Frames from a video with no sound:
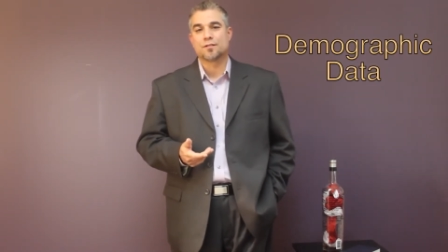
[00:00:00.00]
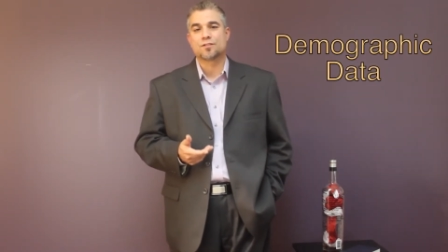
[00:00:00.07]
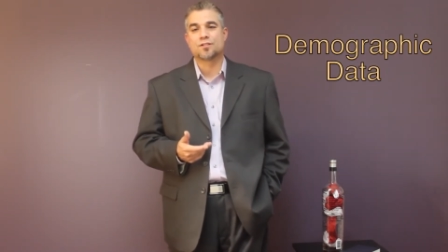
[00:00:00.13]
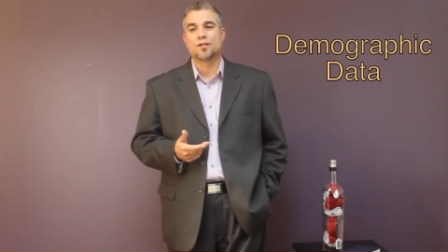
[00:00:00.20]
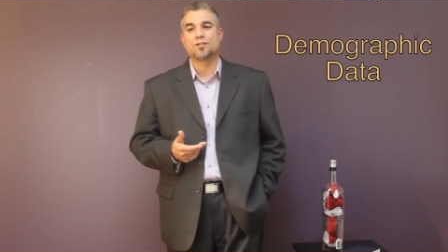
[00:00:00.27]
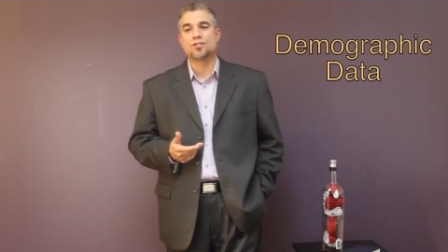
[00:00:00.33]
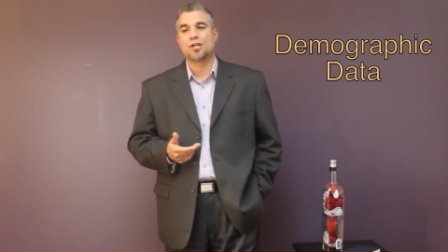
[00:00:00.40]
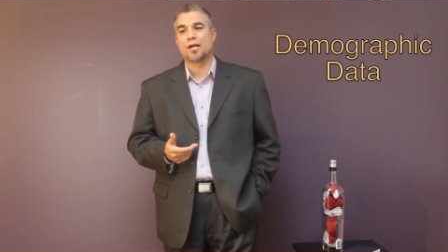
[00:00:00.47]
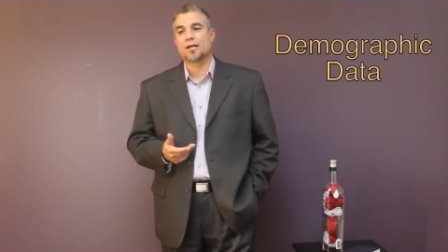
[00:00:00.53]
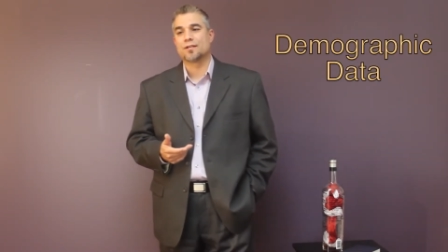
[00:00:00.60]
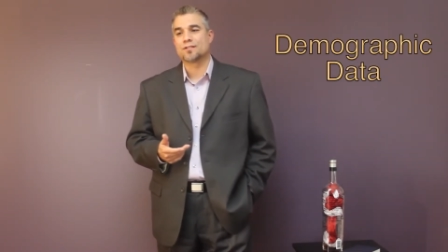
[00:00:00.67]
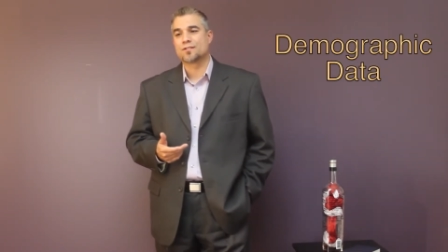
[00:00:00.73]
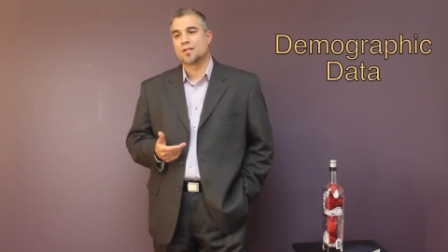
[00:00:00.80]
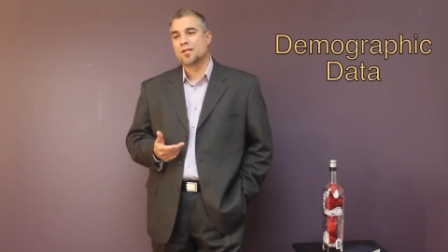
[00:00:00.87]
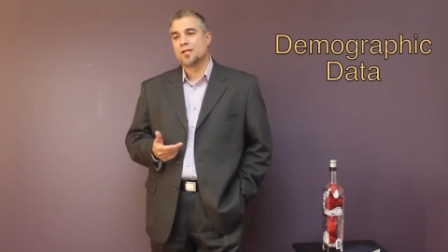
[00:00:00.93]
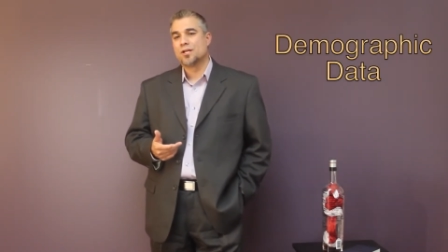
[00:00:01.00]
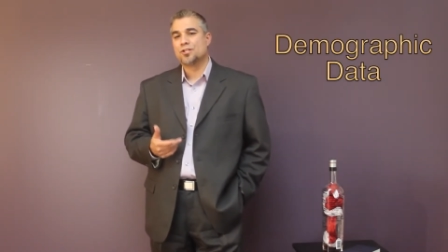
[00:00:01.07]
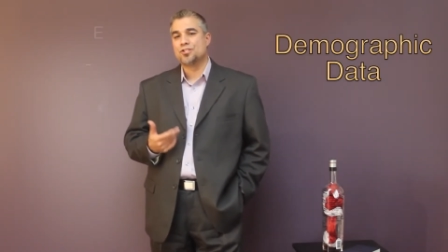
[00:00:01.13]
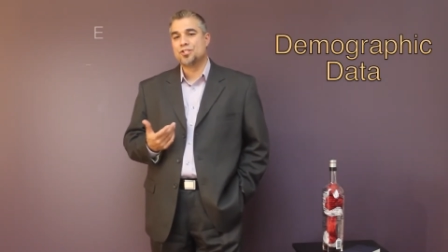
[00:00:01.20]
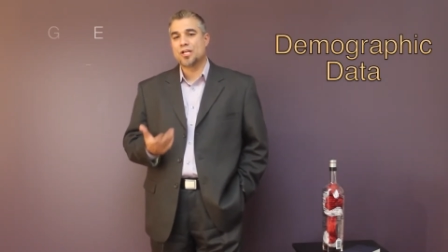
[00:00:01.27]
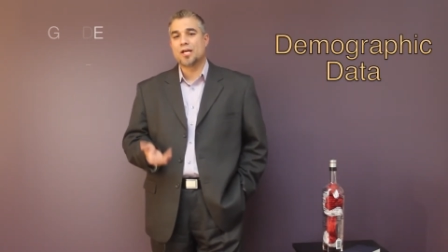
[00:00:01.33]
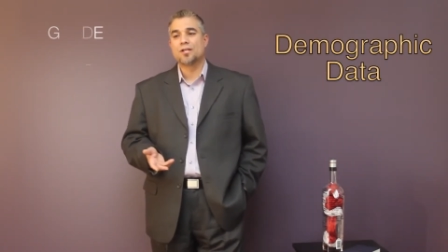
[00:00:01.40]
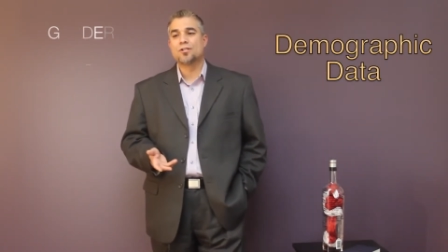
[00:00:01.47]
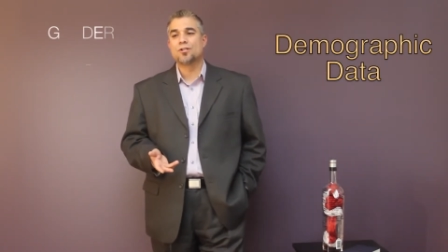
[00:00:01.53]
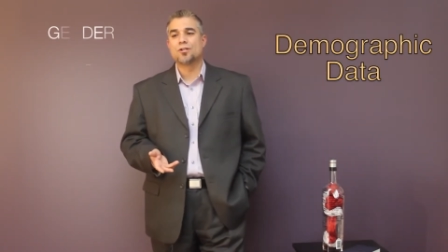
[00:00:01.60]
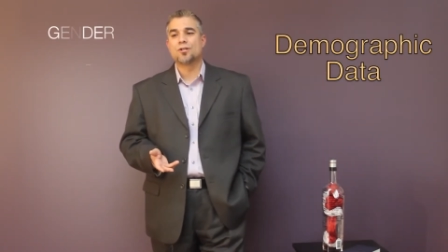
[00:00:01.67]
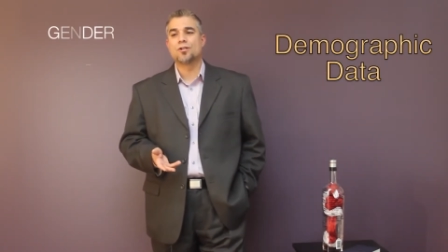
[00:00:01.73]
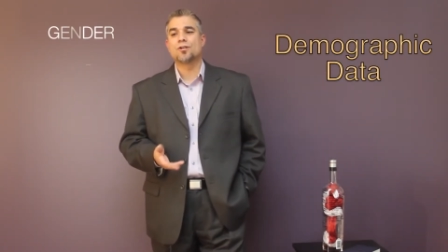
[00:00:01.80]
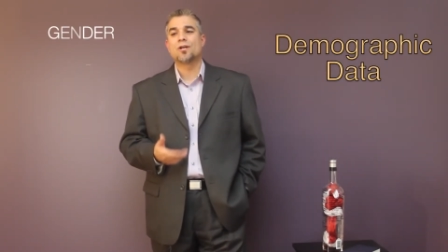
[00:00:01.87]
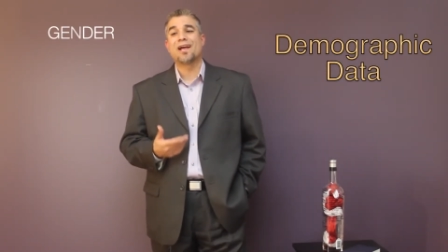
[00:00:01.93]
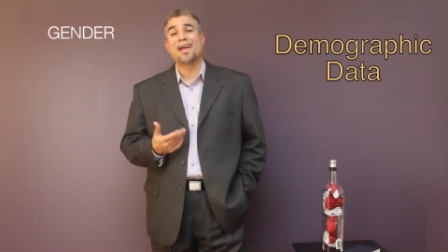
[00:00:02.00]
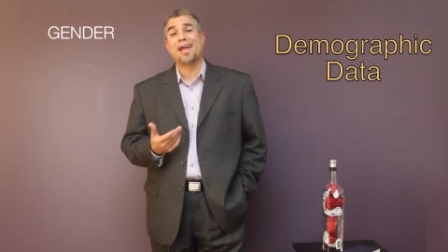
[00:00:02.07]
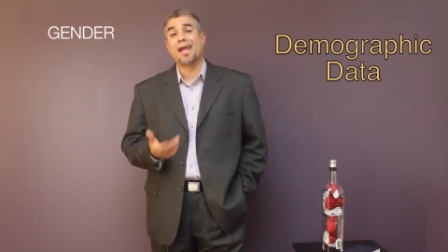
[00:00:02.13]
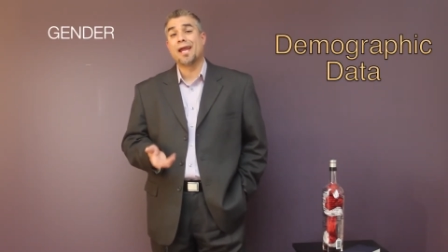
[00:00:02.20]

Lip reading: such as gender,